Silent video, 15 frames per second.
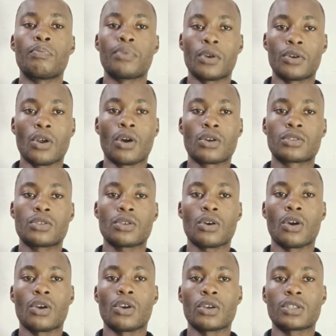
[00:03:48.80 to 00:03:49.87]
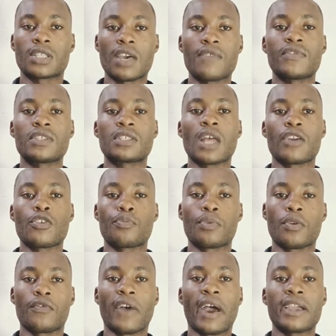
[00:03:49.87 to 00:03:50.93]
product or your service that you
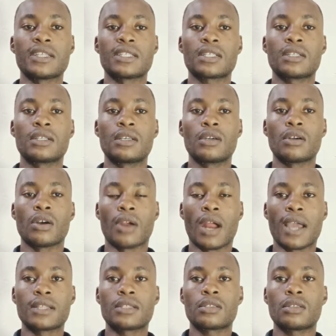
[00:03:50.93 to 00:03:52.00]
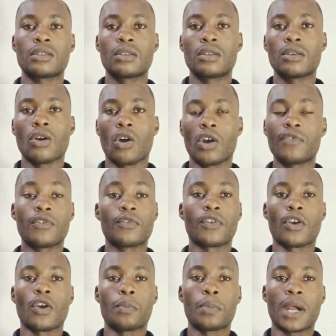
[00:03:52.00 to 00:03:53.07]
provide. All right, or even
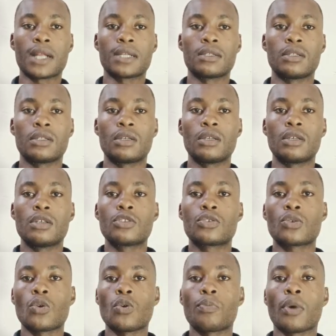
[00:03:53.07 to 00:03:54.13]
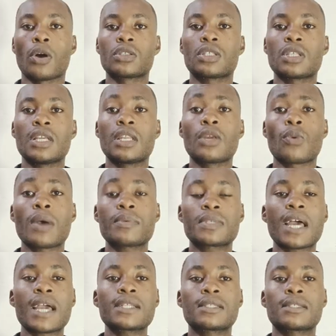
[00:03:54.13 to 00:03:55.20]
for your brand. So but in the
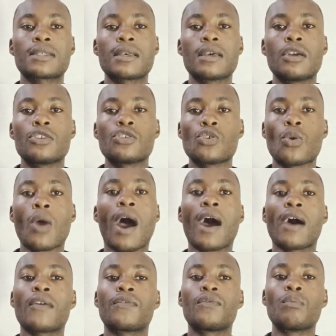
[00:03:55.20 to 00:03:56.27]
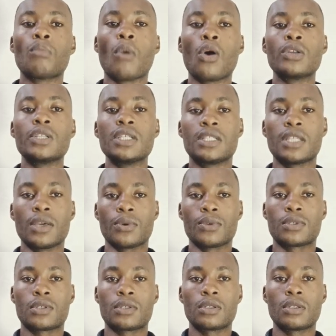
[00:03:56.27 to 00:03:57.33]
website you have more
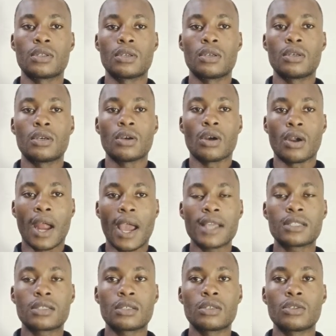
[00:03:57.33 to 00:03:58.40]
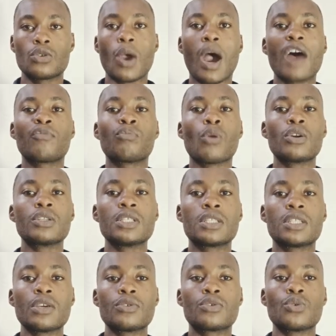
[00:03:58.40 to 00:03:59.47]
details. All right, you have more
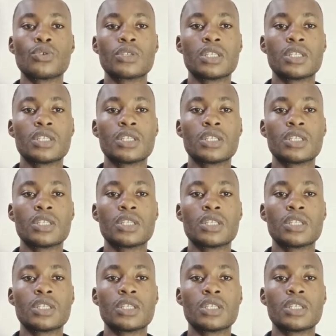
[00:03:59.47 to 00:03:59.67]
details to